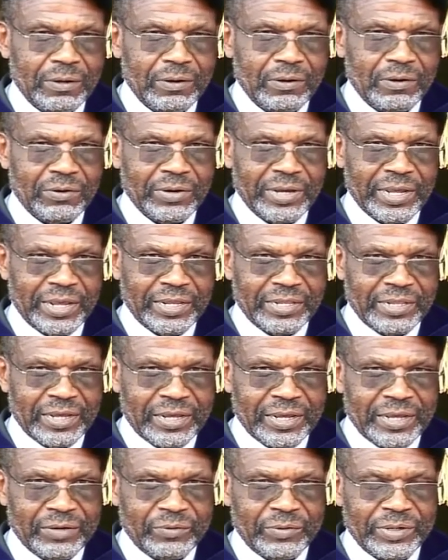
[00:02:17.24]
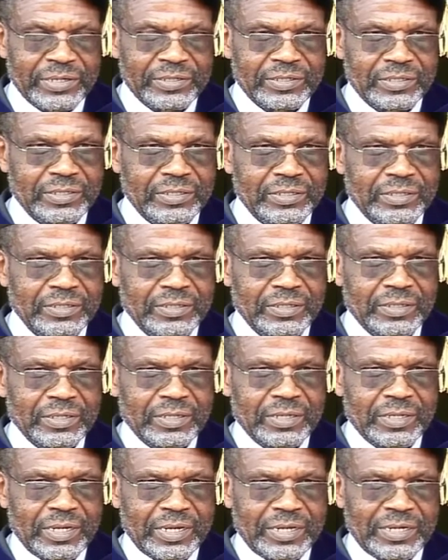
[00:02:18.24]
or Kenya Airways.
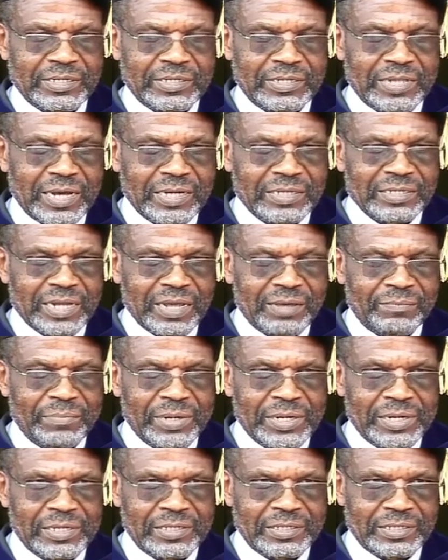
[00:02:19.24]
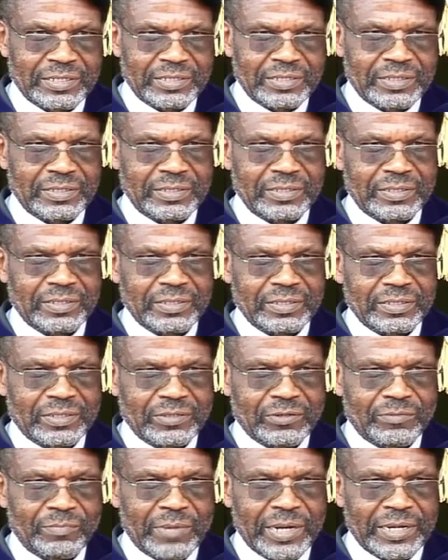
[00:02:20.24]
It is that ability
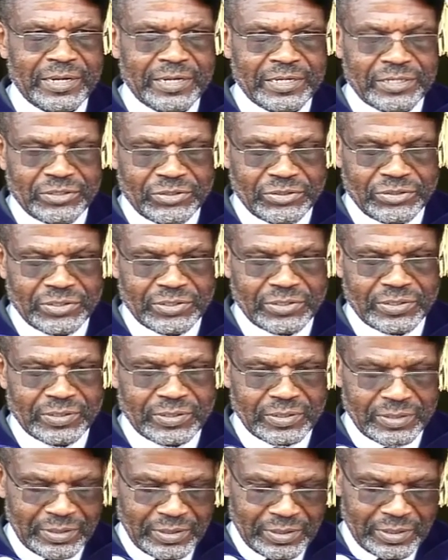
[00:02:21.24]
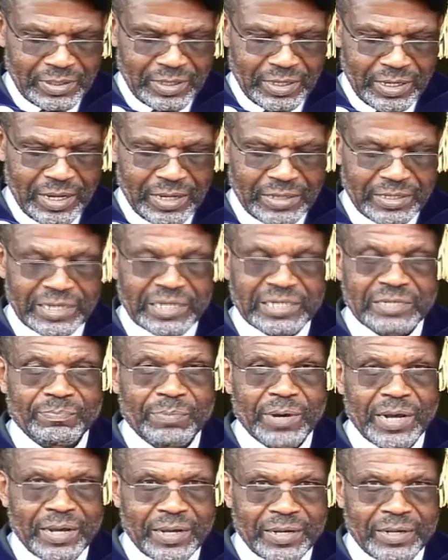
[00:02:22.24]
to manage and
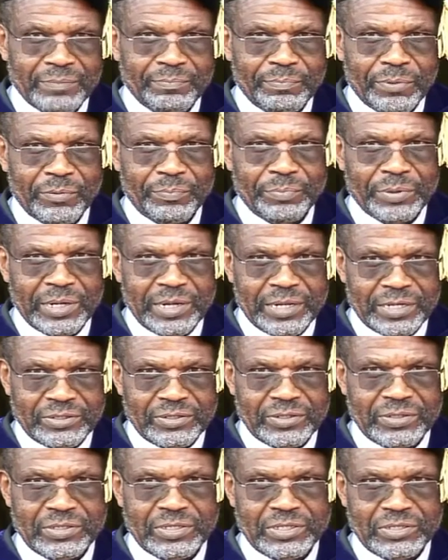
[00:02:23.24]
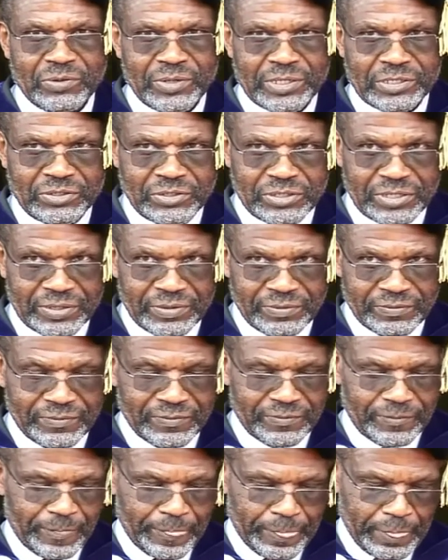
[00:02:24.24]
inspire populations to
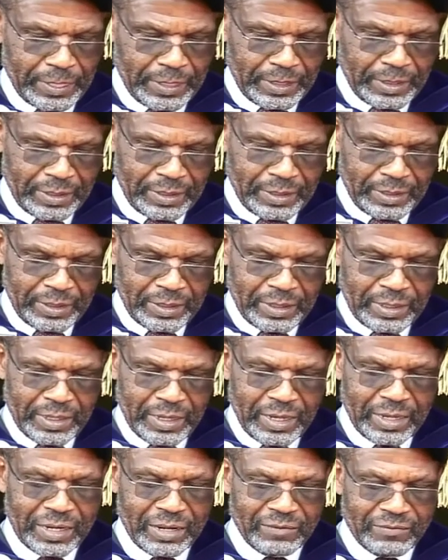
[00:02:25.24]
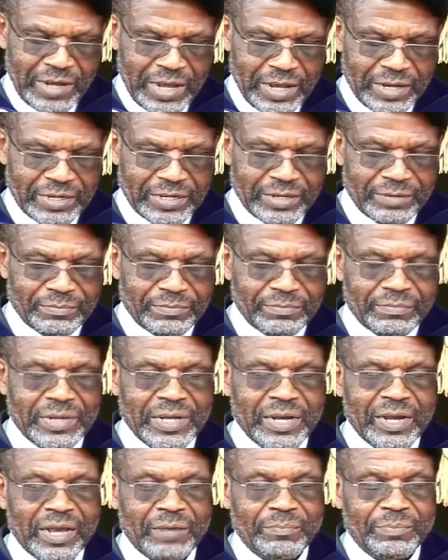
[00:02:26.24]
achieve. And I've heard
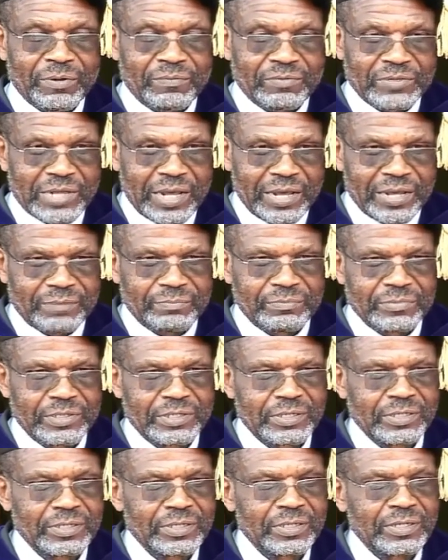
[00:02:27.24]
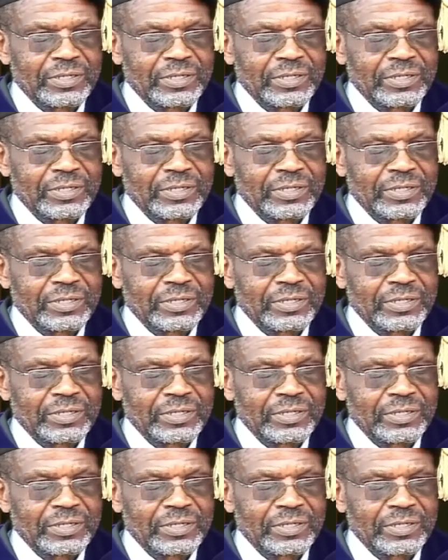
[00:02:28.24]
him a couple of times